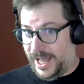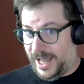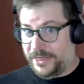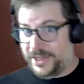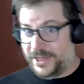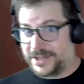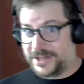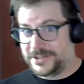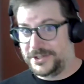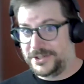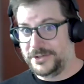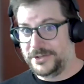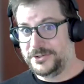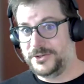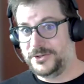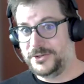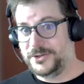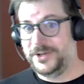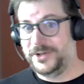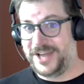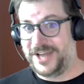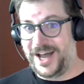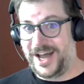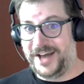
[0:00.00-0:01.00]
I think so
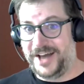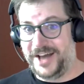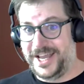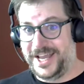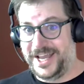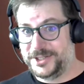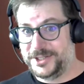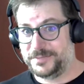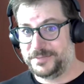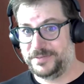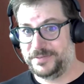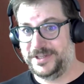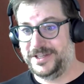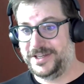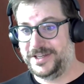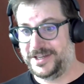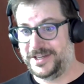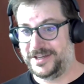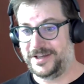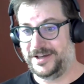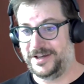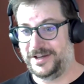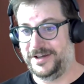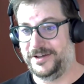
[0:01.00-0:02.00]
too. In RDA
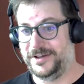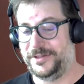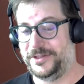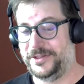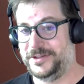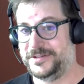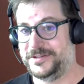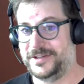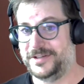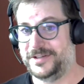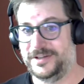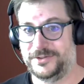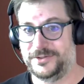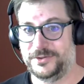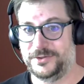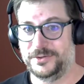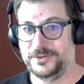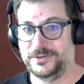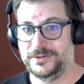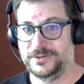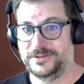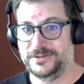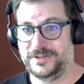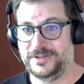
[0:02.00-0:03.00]
speak, these are
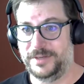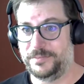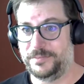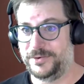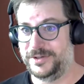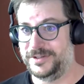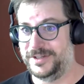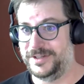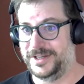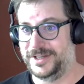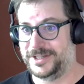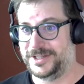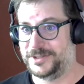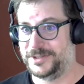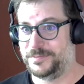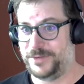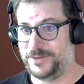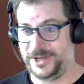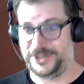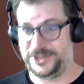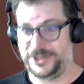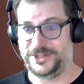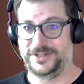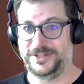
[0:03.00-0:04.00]
two separate
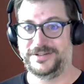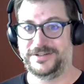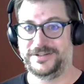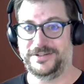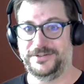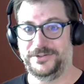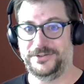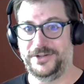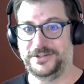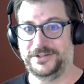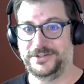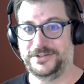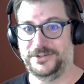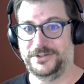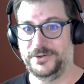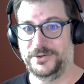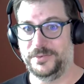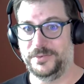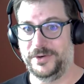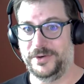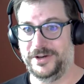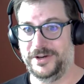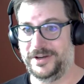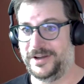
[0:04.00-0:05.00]
expressions and not a
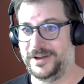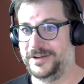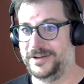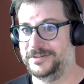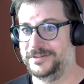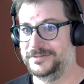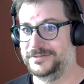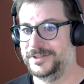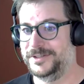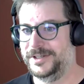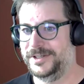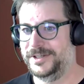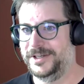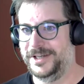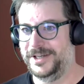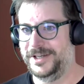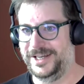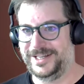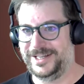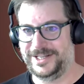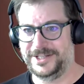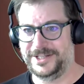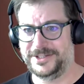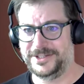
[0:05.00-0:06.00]
new work.
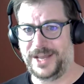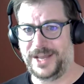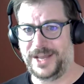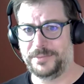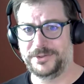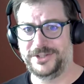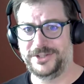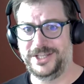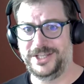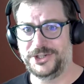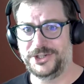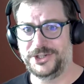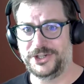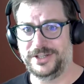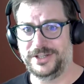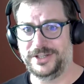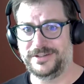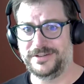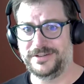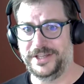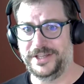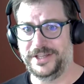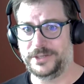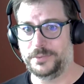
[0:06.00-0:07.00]
At least I would teach
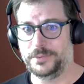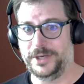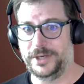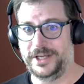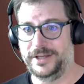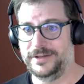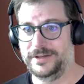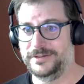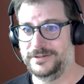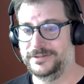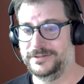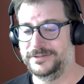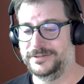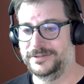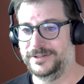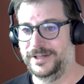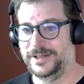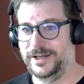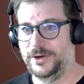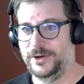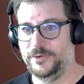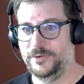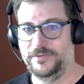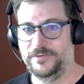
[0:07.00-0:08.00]
it that way.
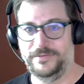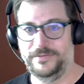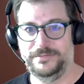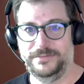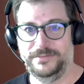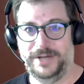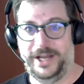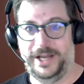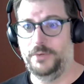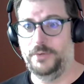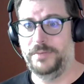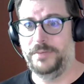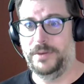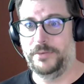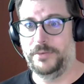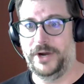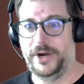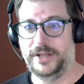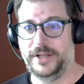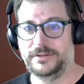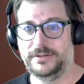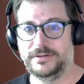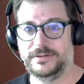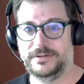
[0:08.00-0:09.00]
I hope I'm
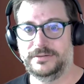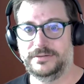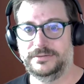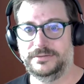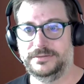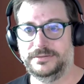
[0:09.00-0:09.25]
right.